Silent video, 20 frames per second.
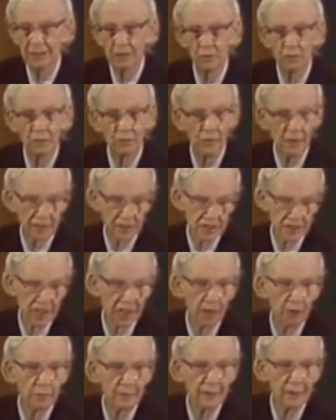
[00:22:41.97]
that would really
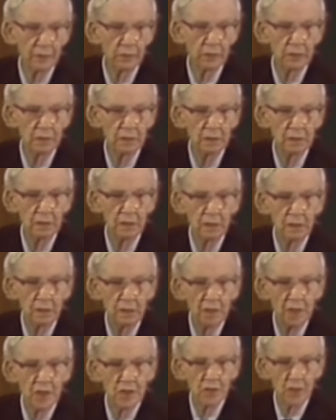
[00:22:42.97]
scare people.
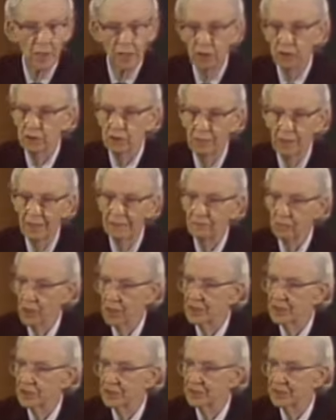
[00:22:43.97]
So I looked around
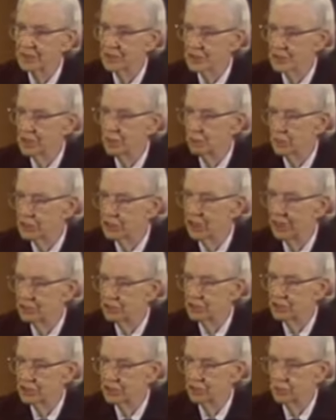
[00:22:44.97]
Washington to see which
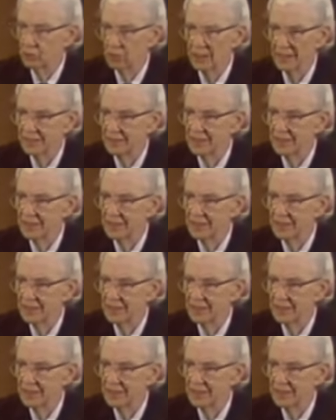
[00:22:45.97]
agency really